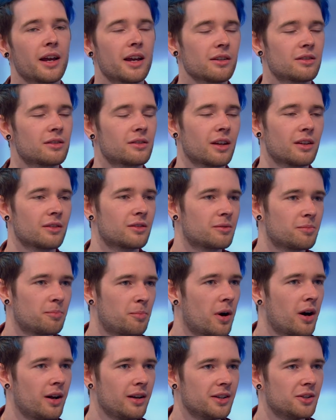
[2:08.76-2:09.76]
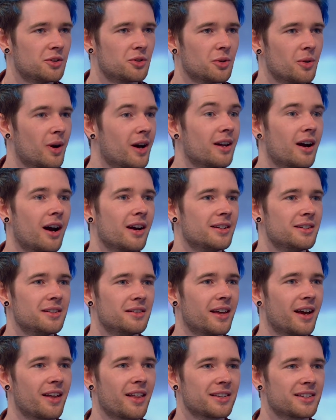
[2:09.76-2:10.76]
I guess that's partly true. I, I did
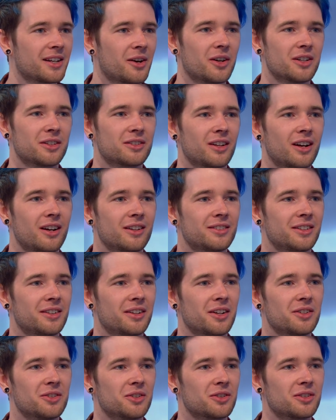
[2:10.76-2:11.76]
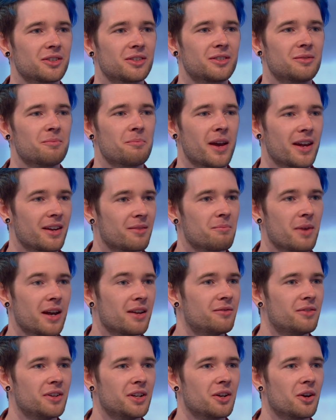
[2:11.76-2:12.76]
that, that's how I started. I just made,
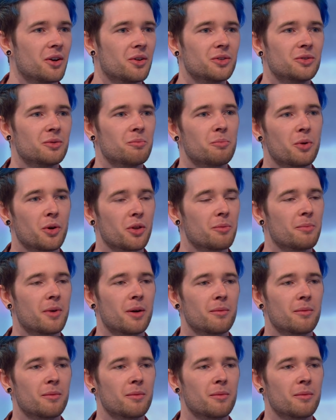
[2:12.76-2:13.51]
made videos and put them